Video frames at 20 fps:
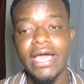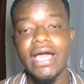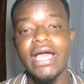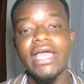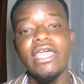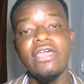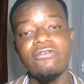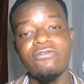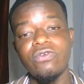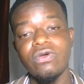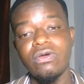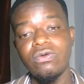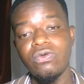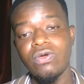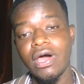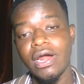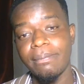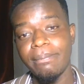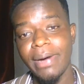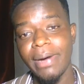If you
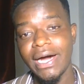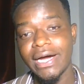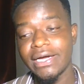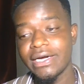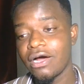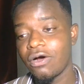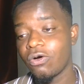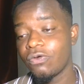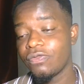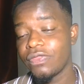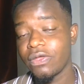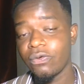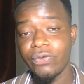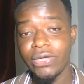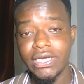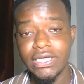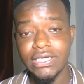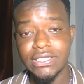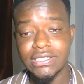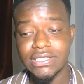are back now on the
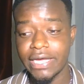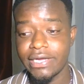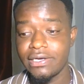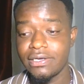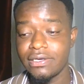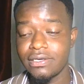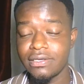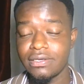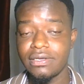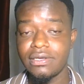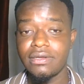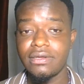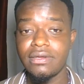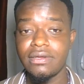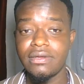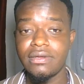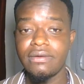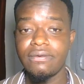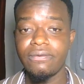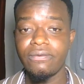winning side,
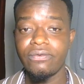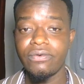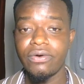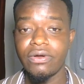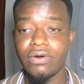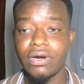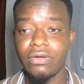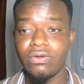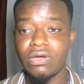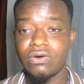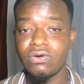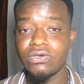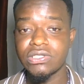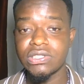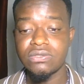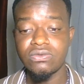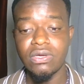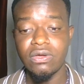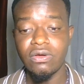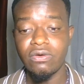no, you're not.
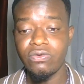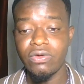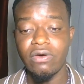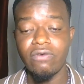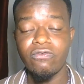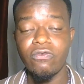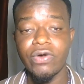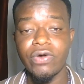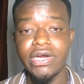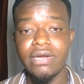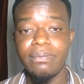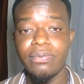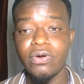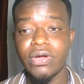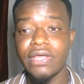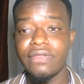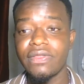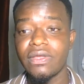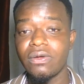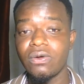You have already
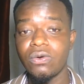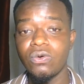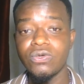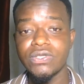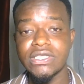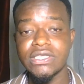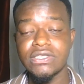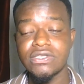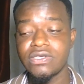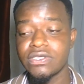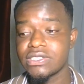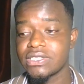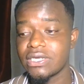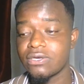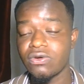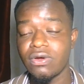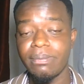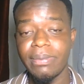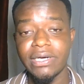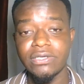broken the losing streaks and
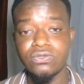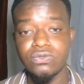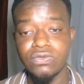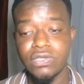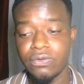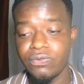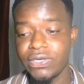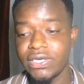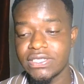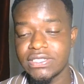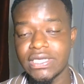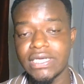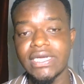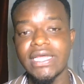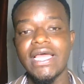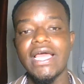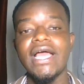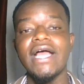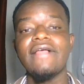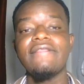you're back to the winning side.
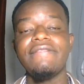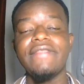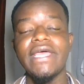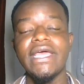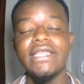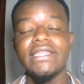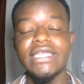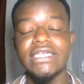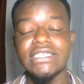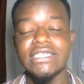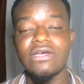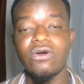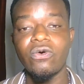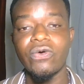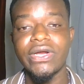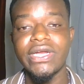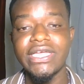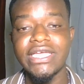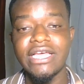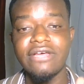Then that
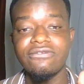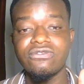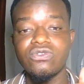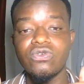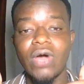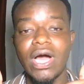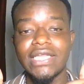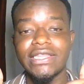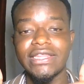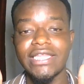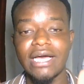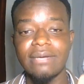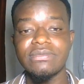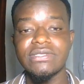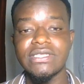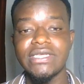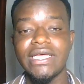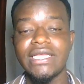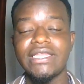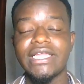already gives you a
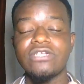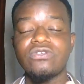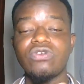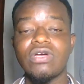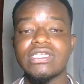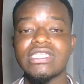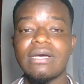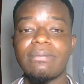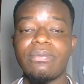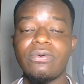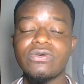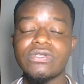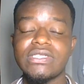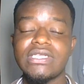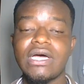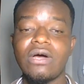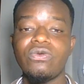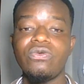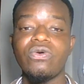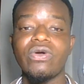thumbnail that you are supposed
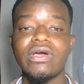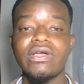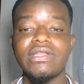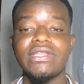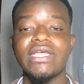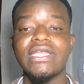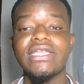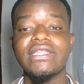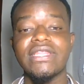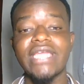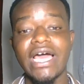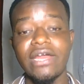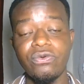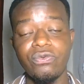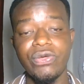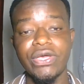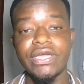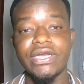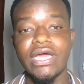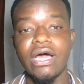now. Then third
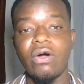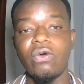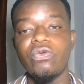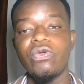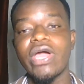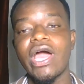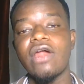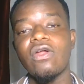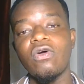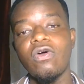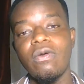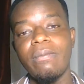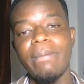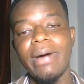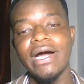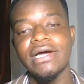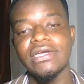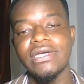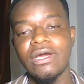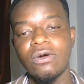week now you can go
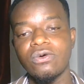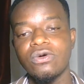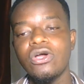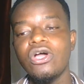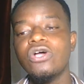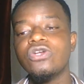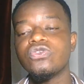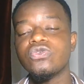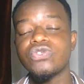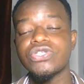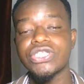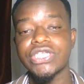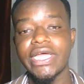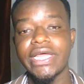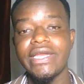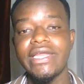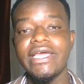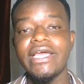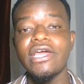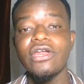back now to
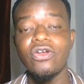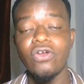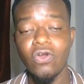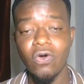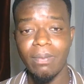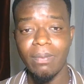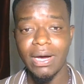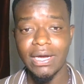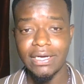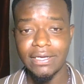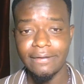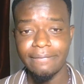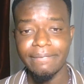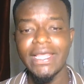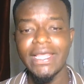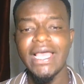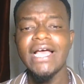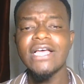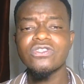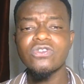trading normal.
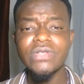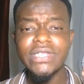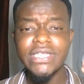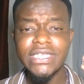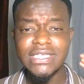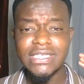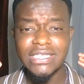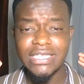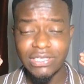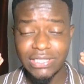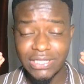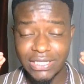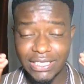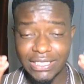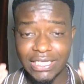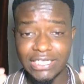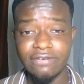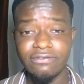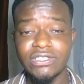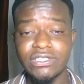So the thing
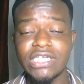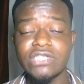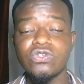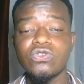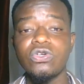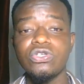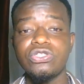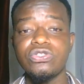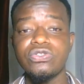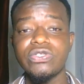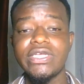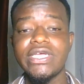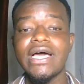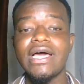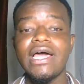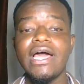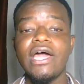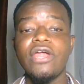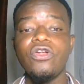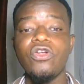that I've just told you
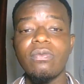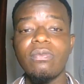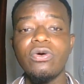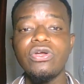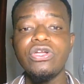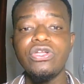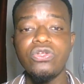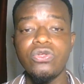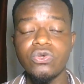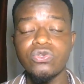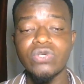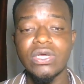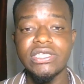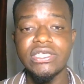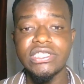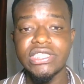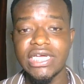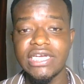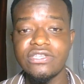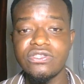here, nobody usually
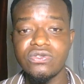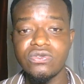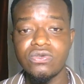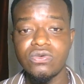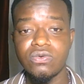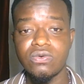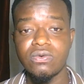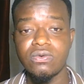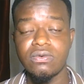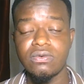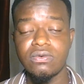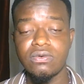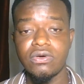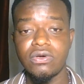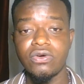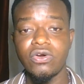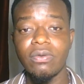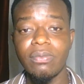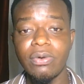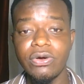tells you.
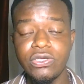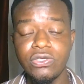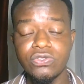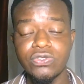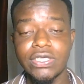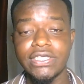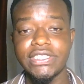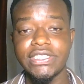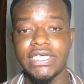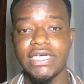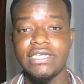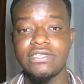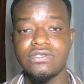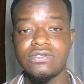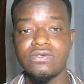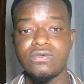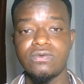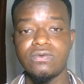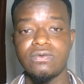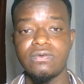Nobody usually tells
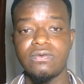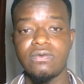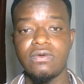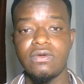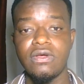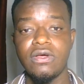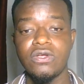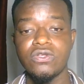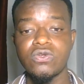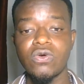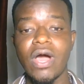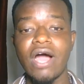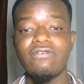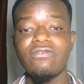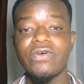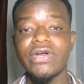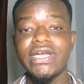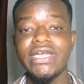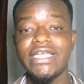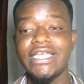you. So I've
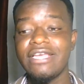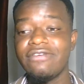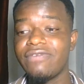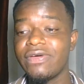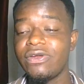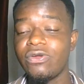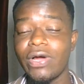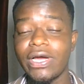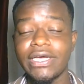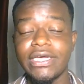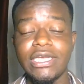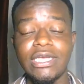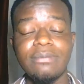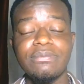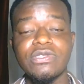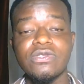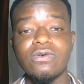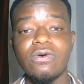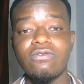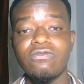already given you a
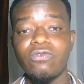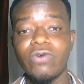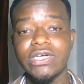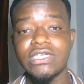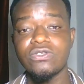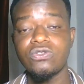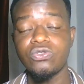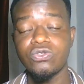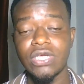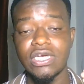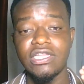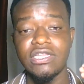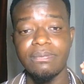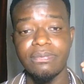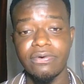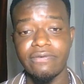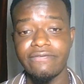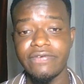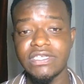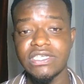glimpse of what usually the
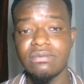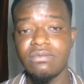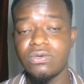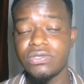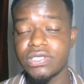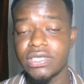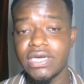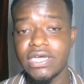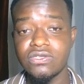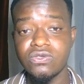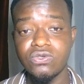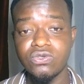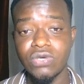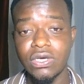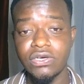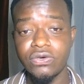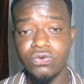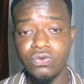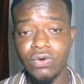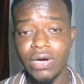profitable traders usually
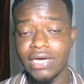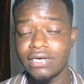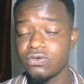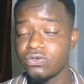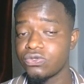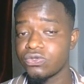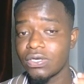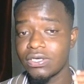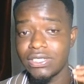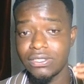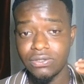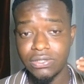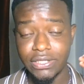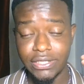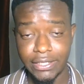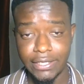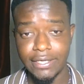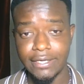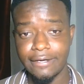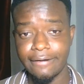do and usually
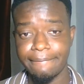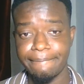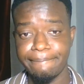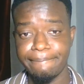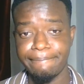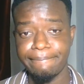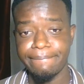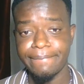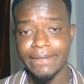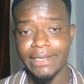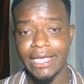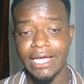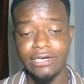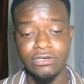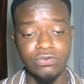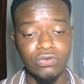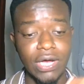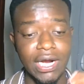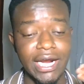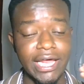think, and
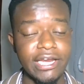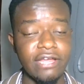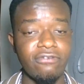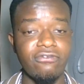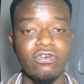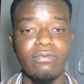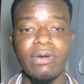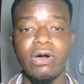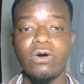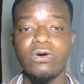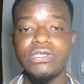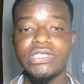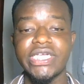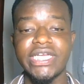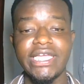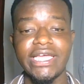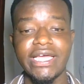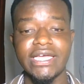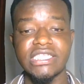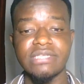you are learning from my own
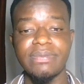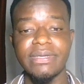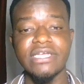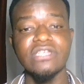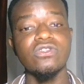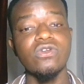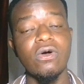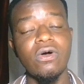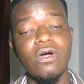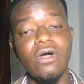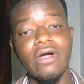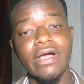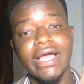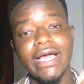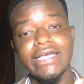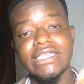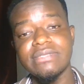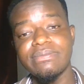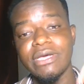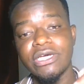trading experience. So
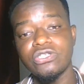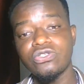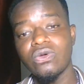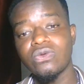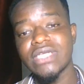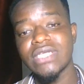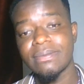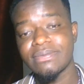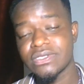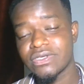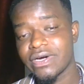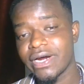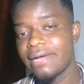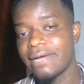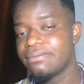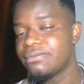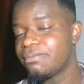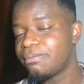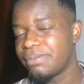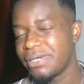guys, make sure you
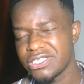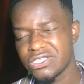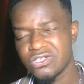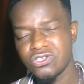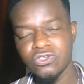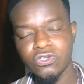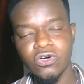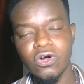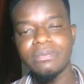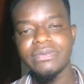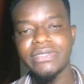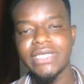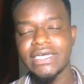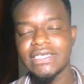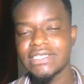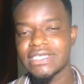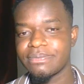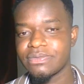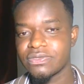subscribe. Please drop that.